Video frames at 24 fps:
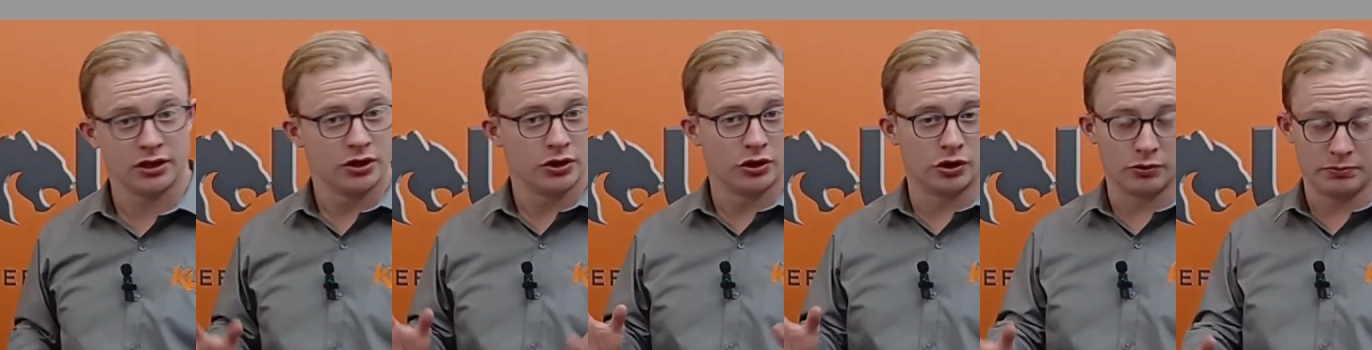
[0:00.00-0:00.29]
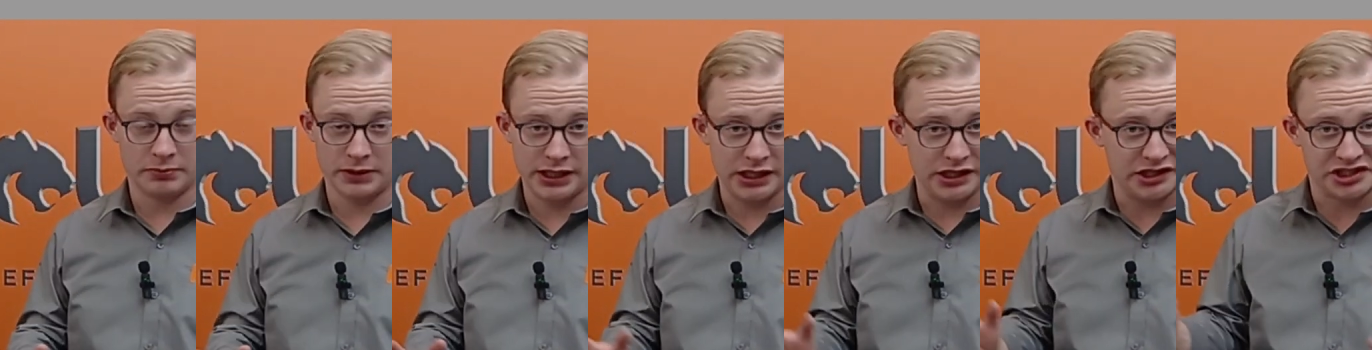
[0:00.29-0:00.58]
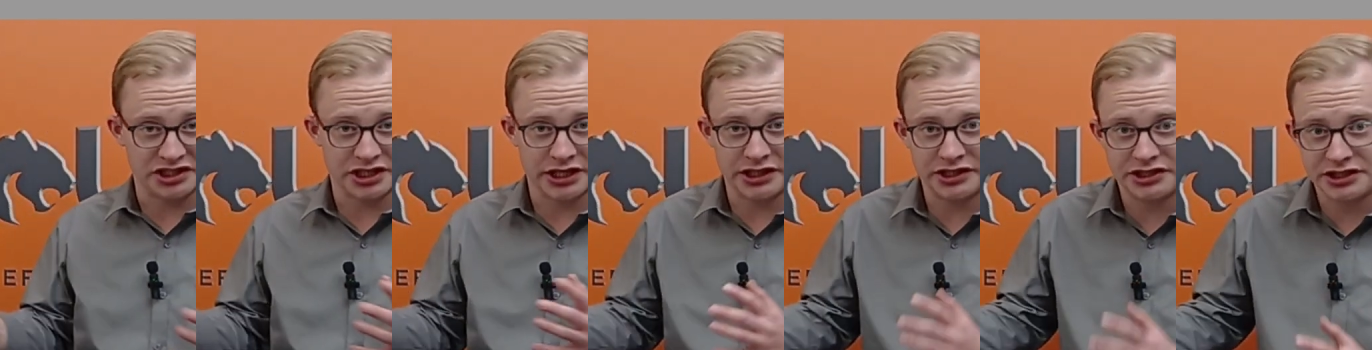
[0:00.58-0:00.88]
or mini
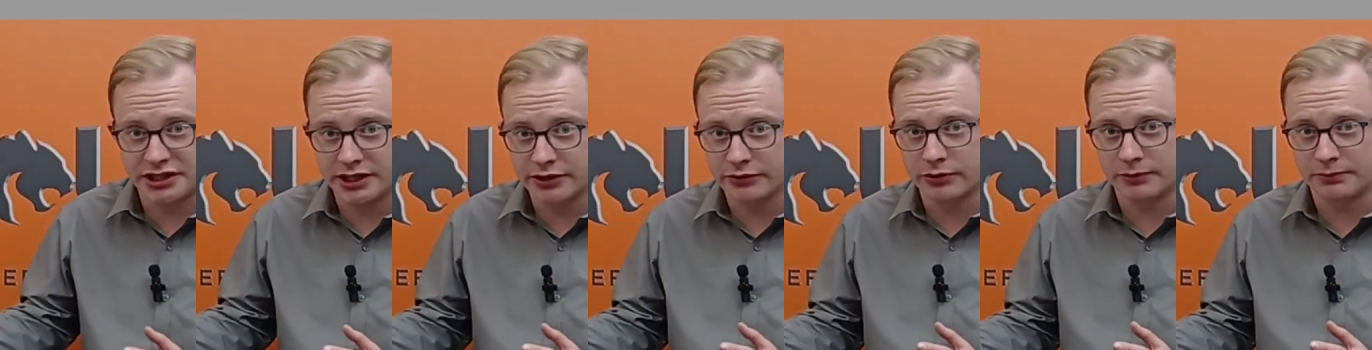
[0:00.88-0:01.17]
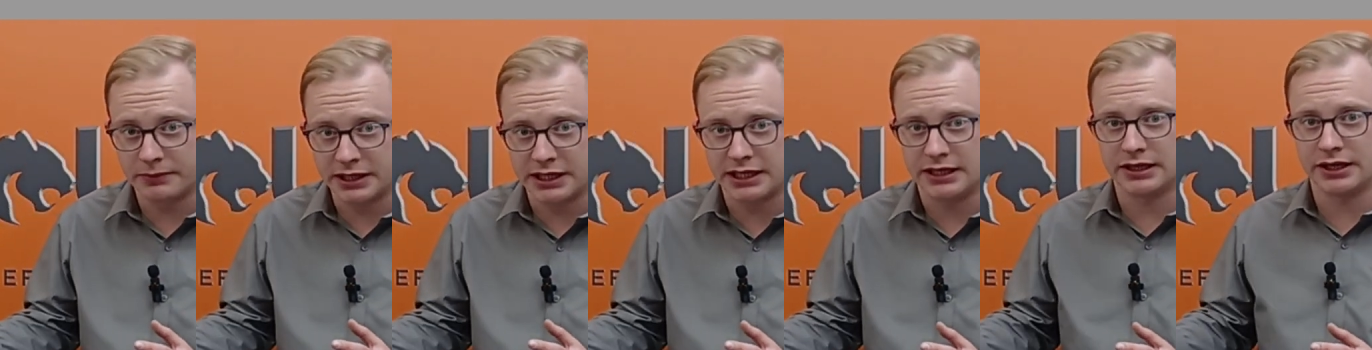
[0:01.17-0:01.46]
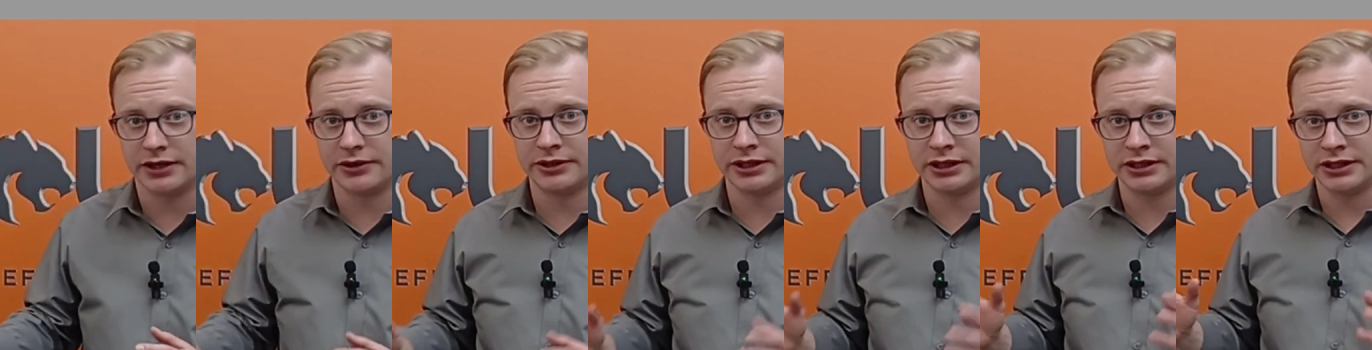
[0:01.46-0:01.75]
skid steer or mini
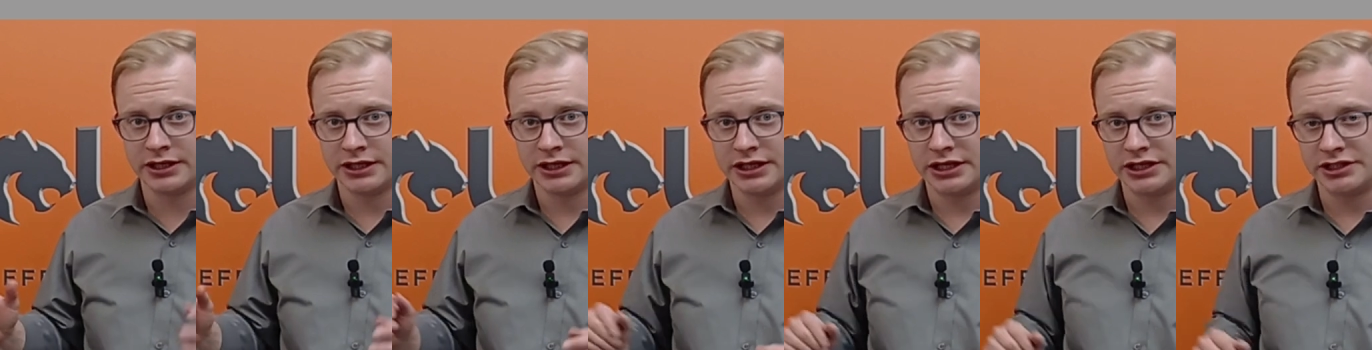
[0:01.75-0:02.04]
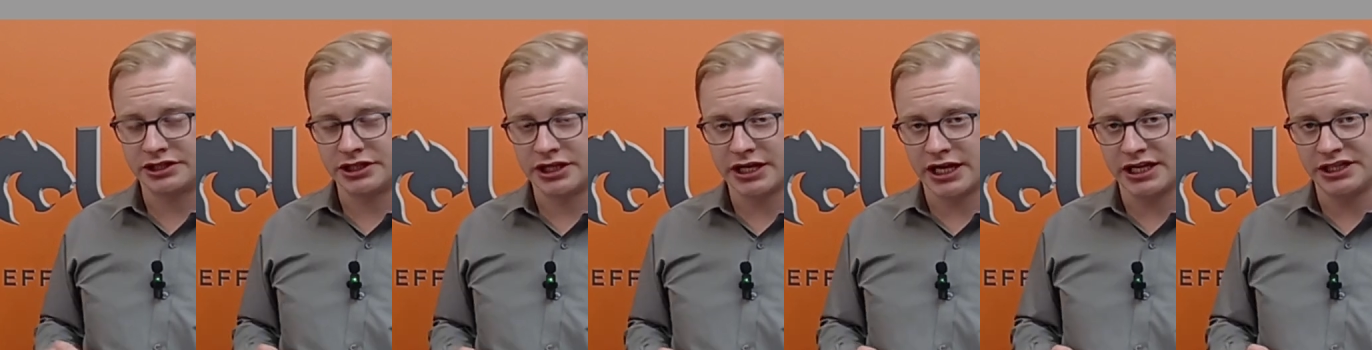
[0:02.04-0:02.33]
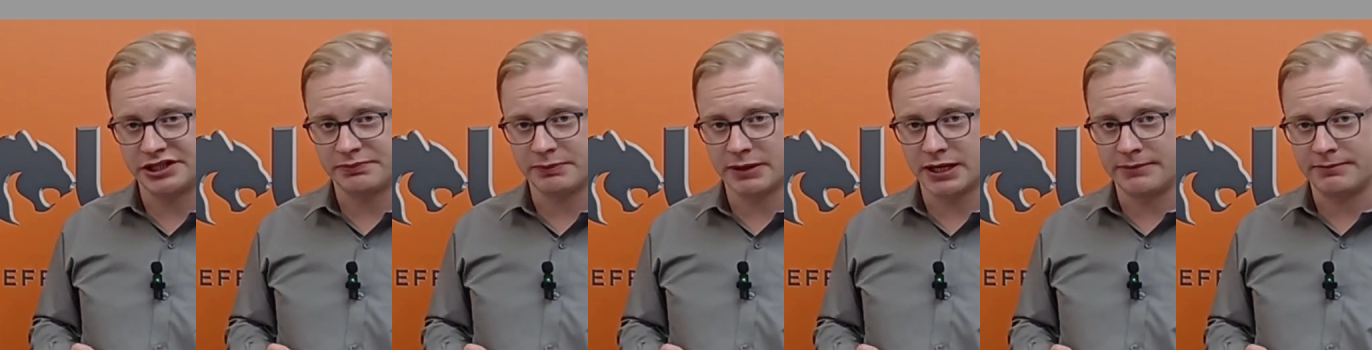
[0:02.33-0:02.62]
loader, as the
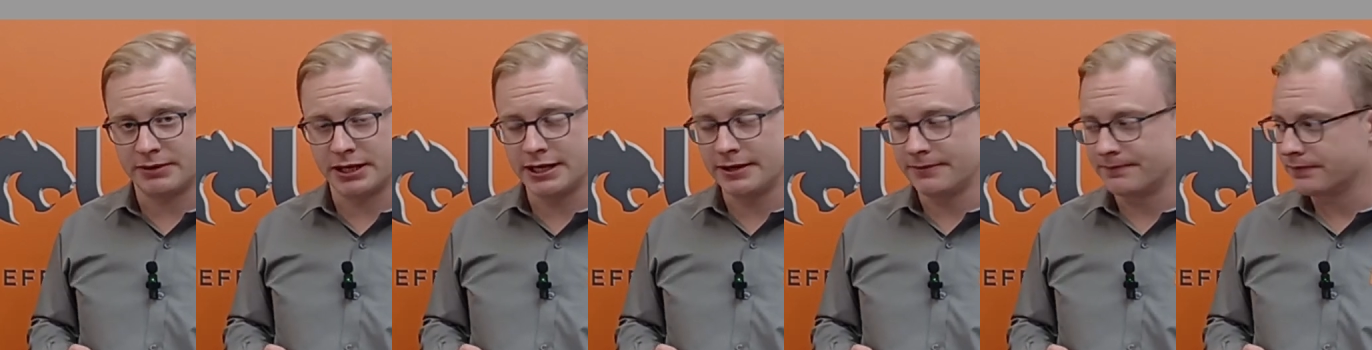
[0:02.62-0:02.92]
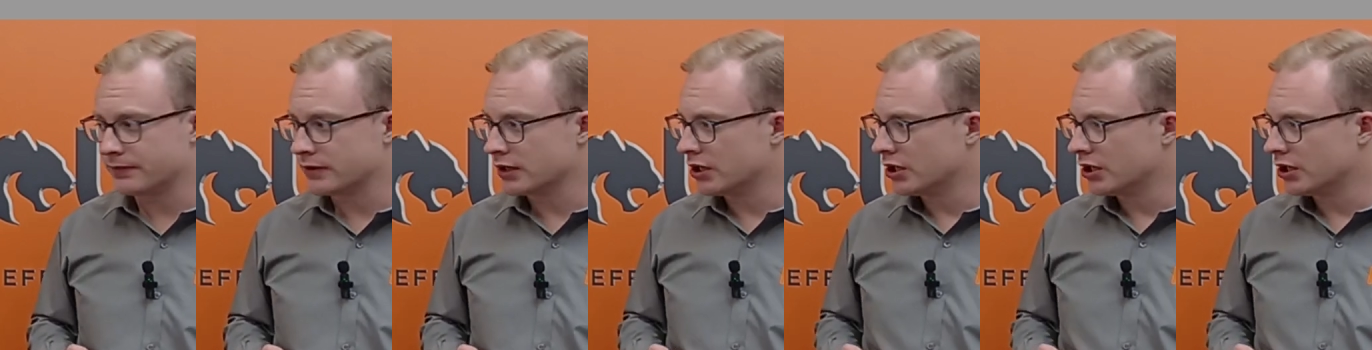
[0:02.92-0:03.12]
case may be.